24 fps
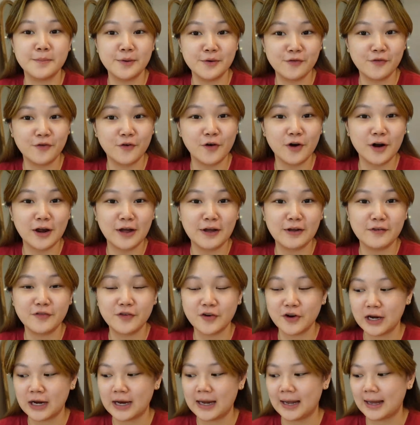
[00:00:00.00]
before I
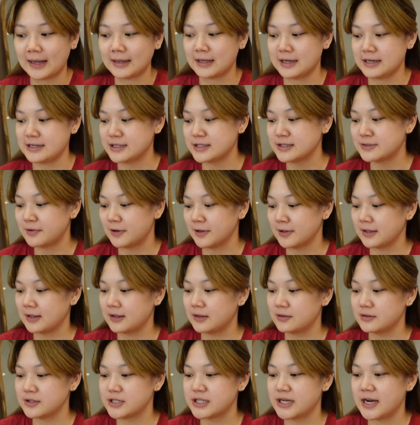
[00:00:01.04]
forget, I just
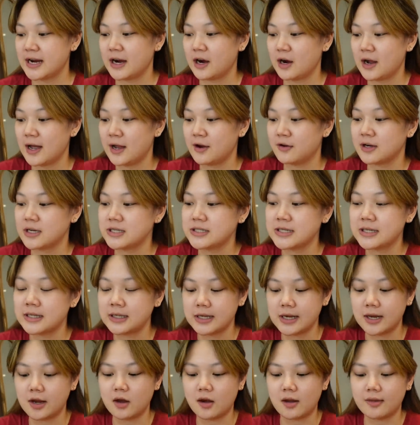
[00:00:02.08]
wanted to share. I
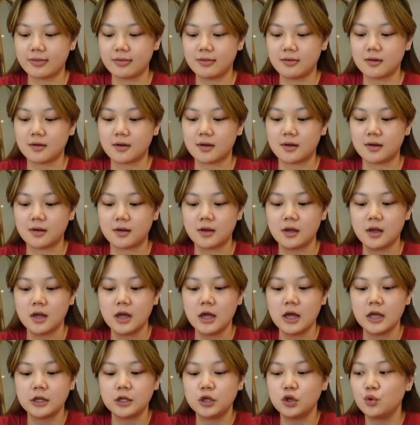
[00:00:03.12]
recently got the
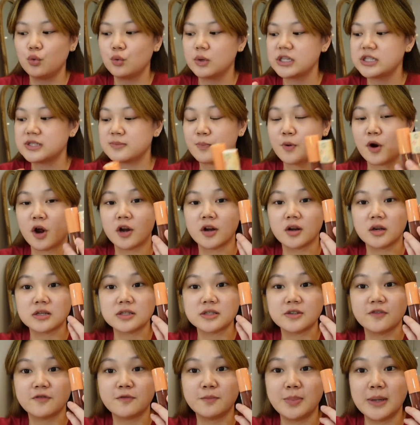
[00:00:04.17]
newest
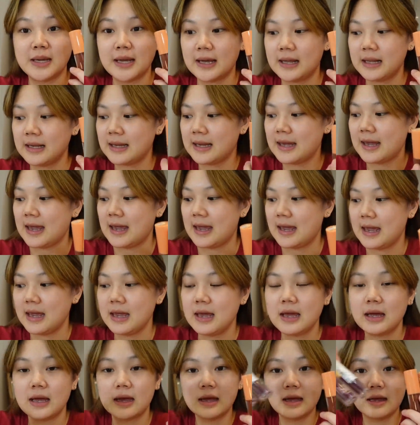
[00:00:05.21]
products of
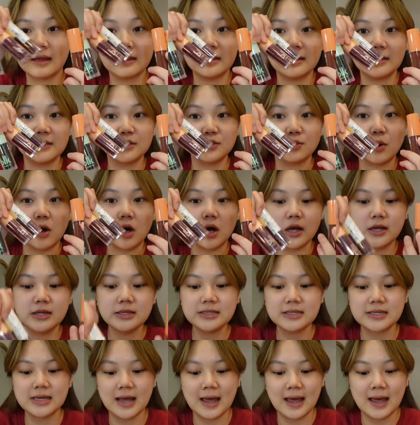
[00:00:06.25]
BLK. These
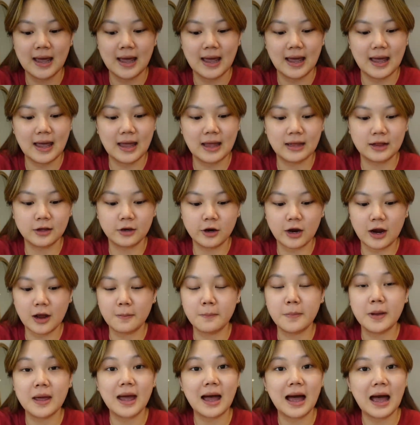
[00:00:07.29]
ones. And
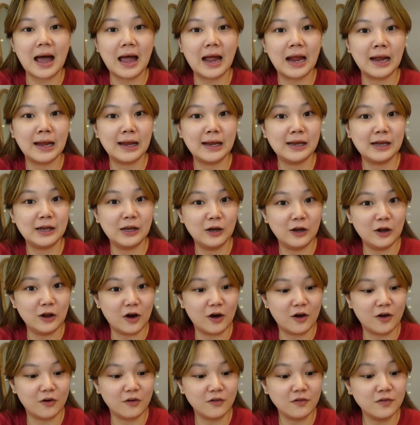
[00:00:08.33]
grabe, I
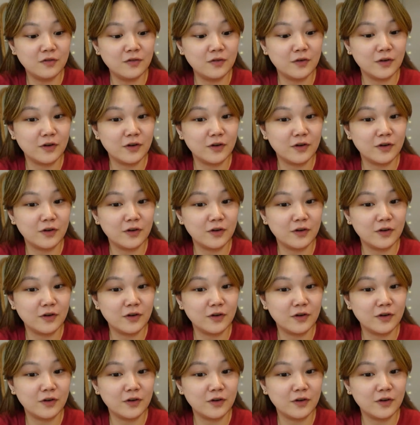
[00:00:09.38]
love